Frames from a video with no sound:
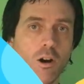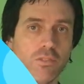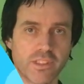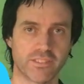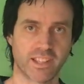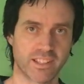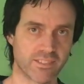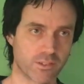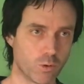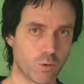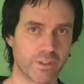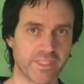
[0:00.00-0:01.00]
on the tennis
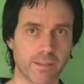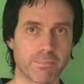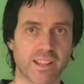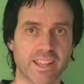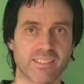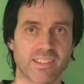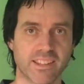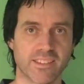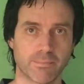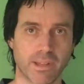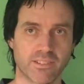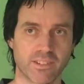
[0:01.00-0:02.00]
court when they're playing
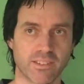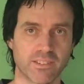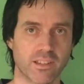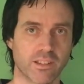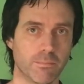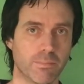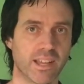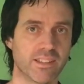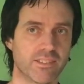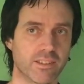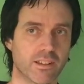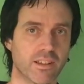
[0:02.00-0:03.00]
tennis matches
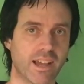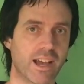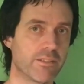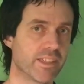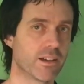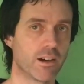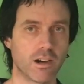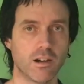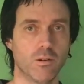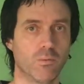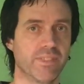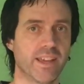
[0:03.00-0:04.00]
compared to how they are
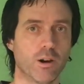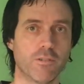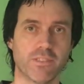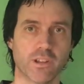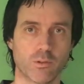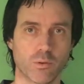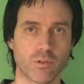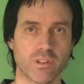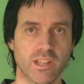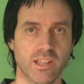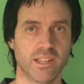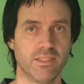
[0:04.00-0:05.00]
when they're off the court
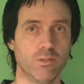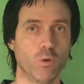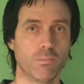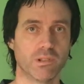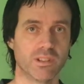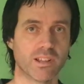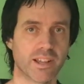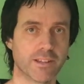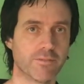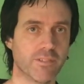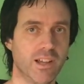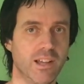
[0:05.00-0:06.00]
in normal
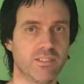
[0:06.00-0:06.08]
life.